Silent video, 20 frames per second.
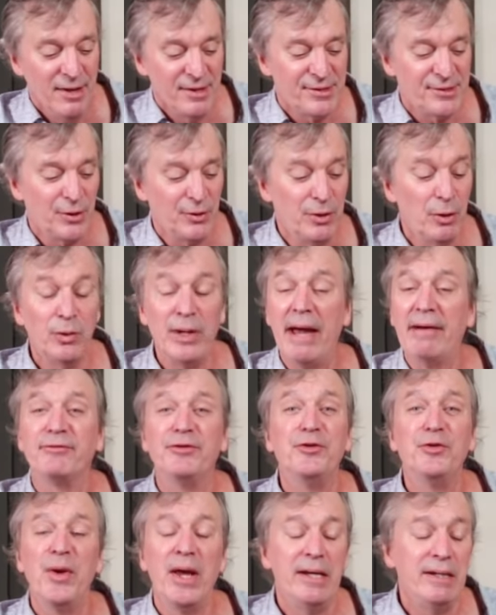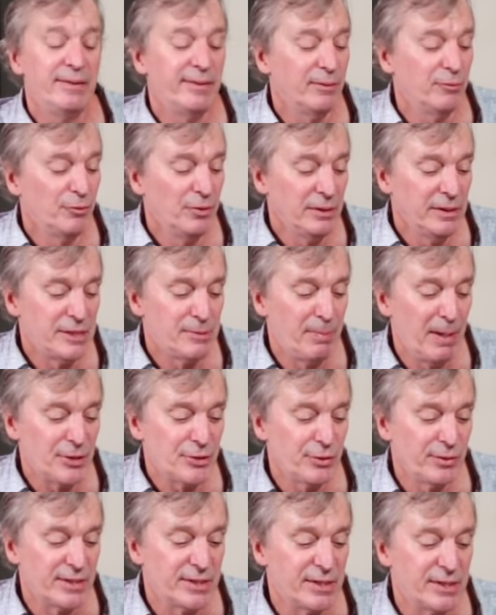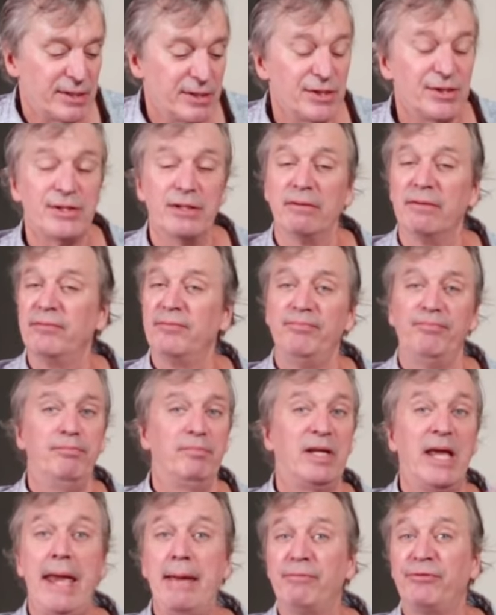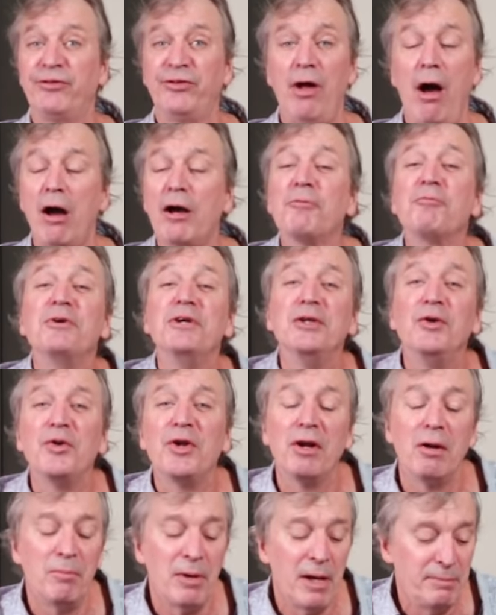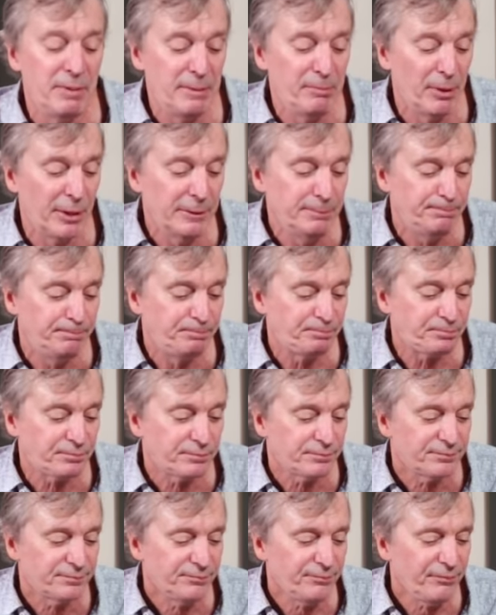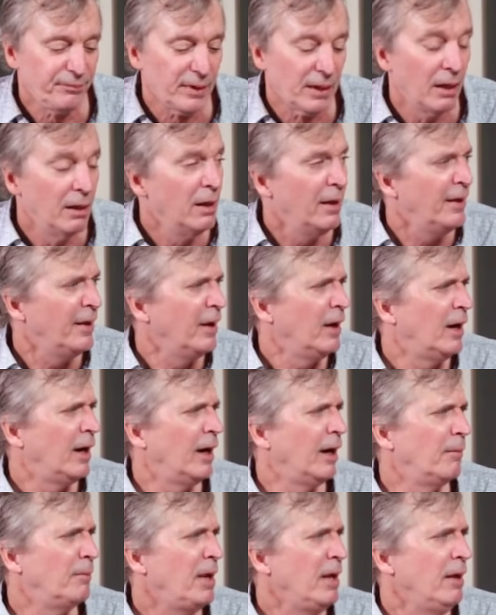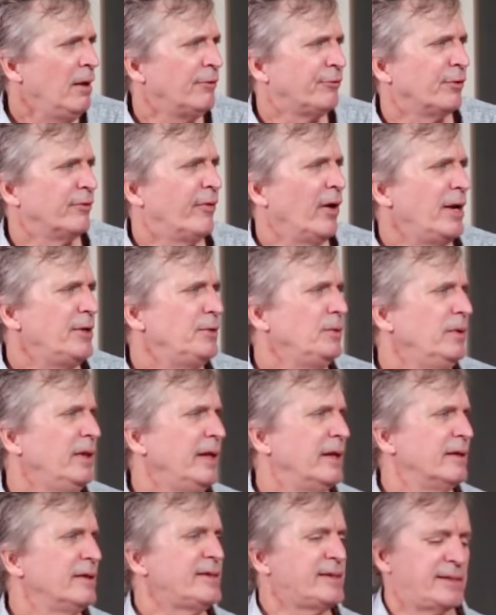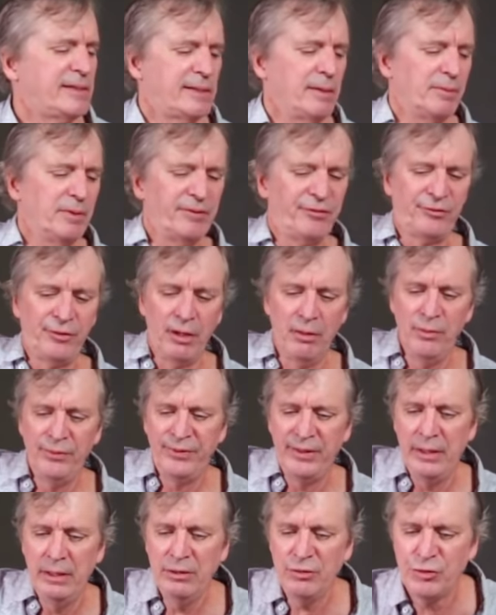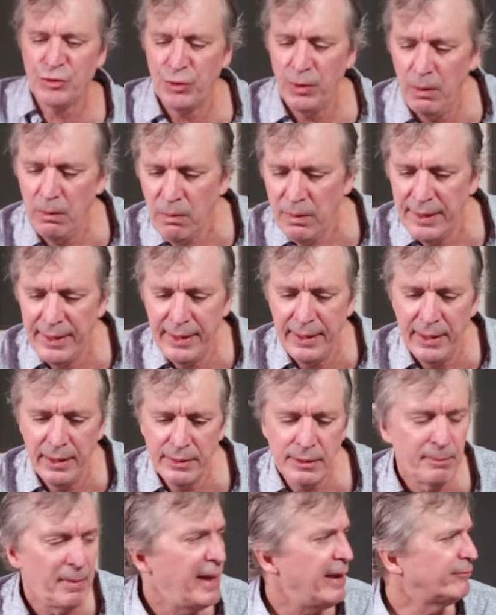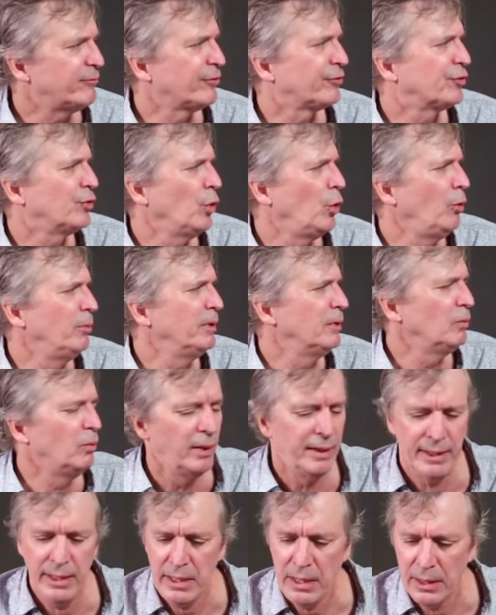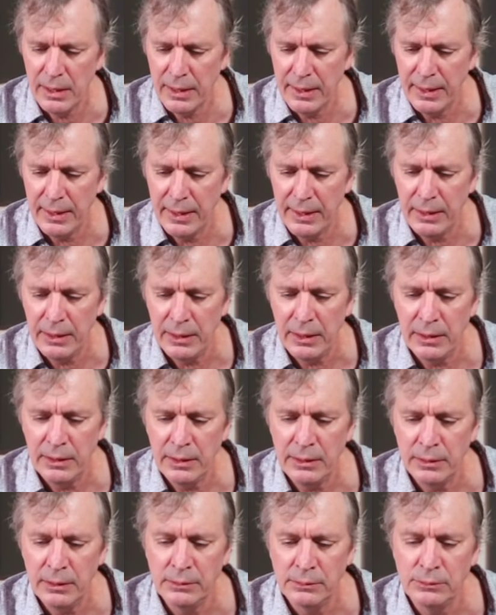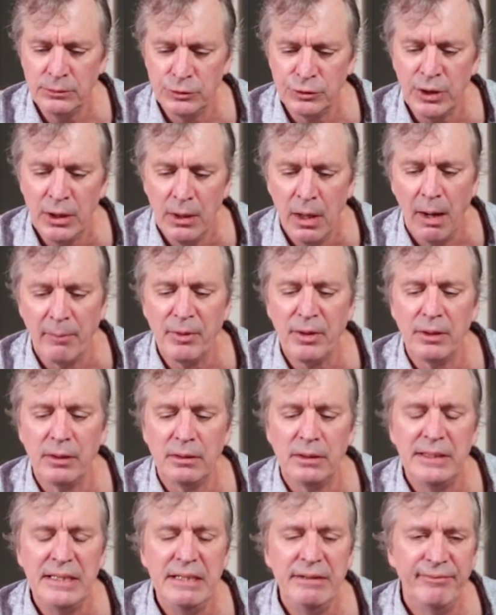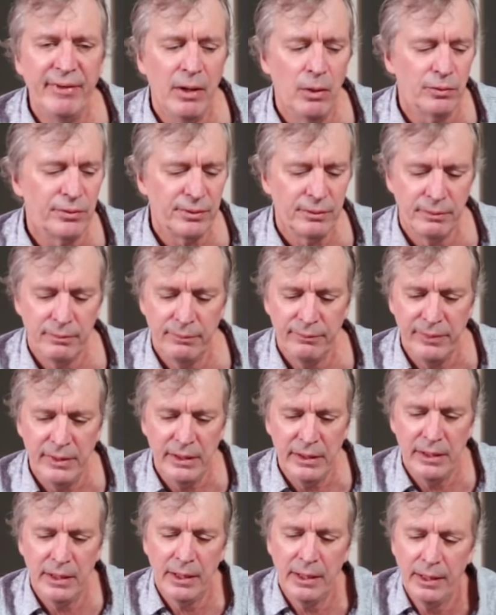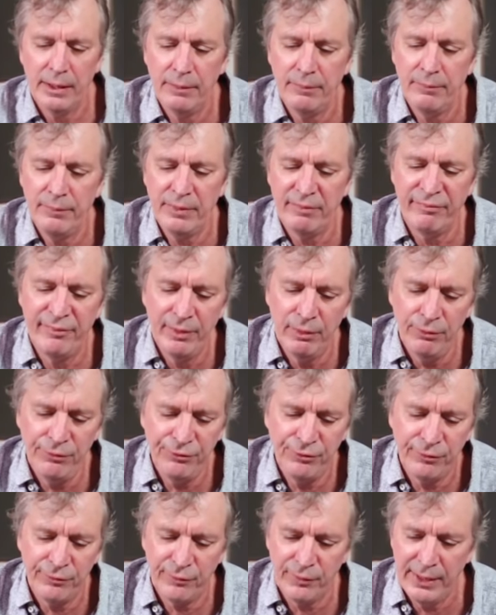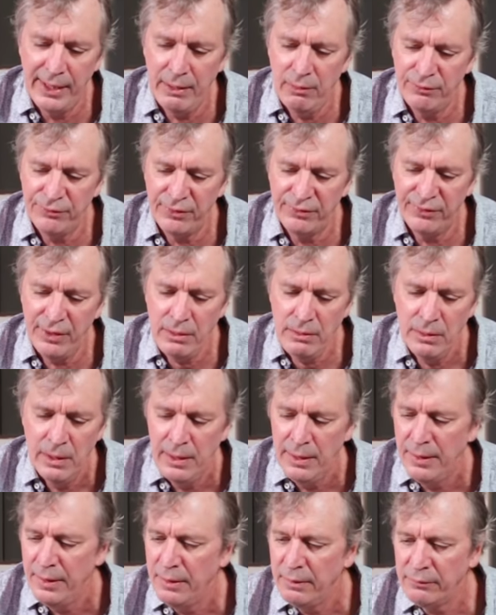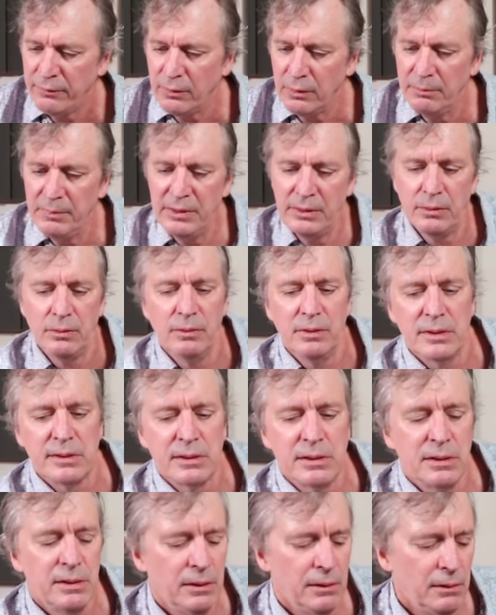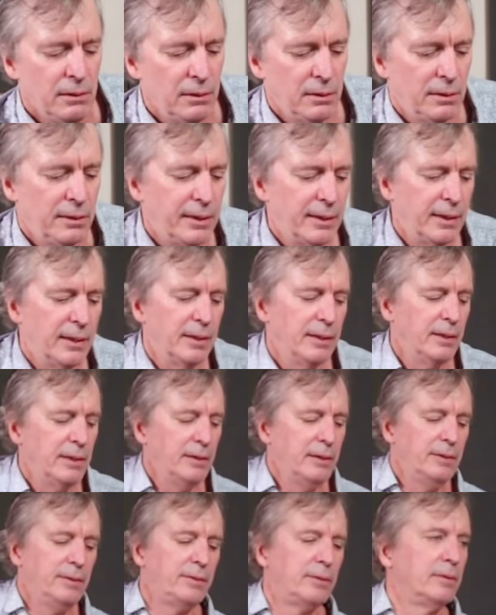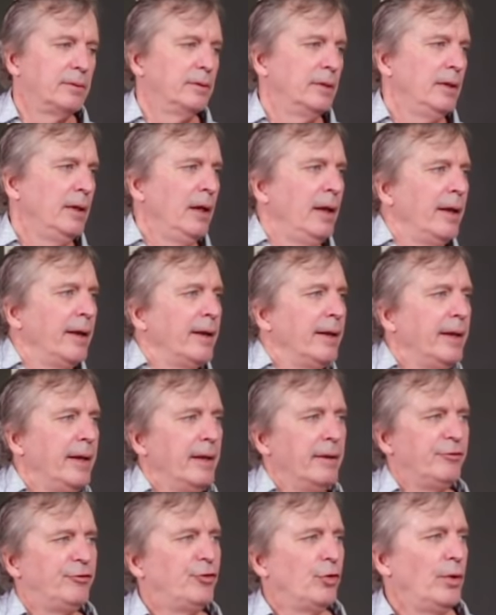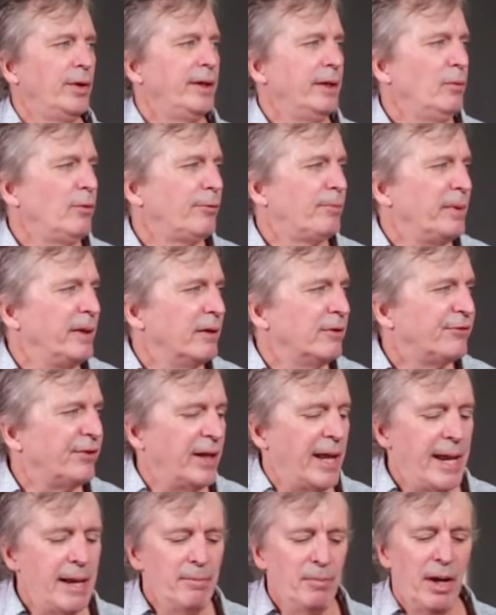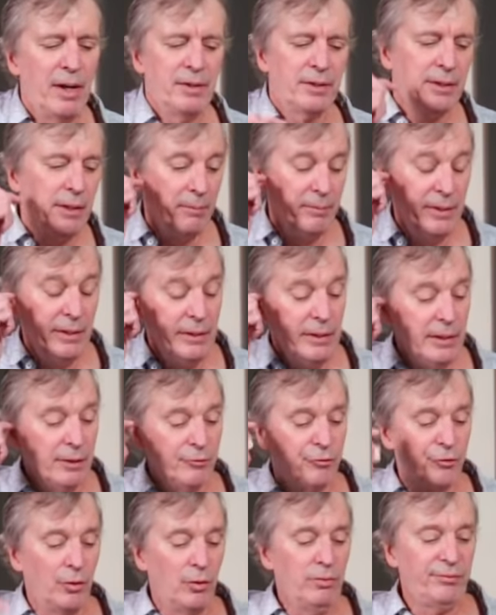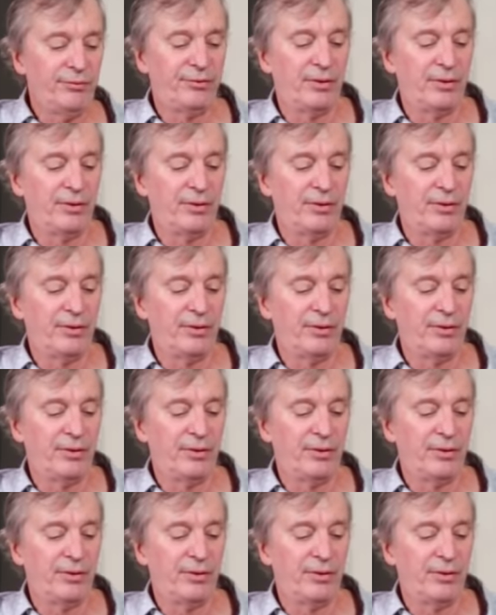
So you don't have to do anything really special. This is just came stock preloaded on my Beat Buddy. So if I do this, I'm going to start with the intro, and I may have to scroll midway, and I'm going to leave out the fills just for now, as I said. So let me do this here, and join in with me. Here's an A minor coming in the intro.